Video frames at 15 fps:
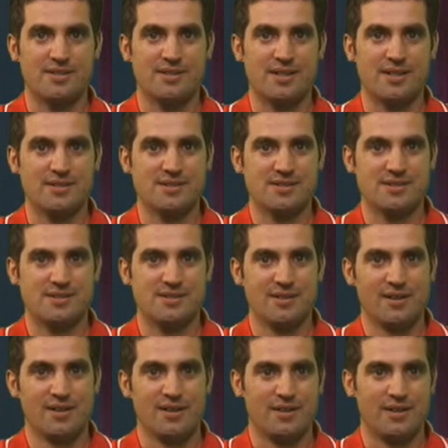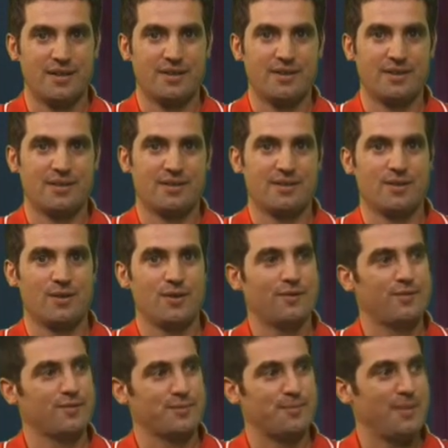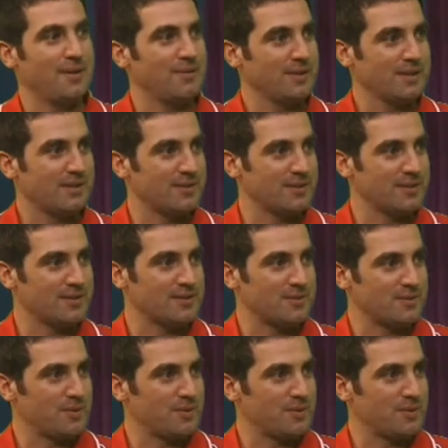guest, Nick Hurft-Mowick, who's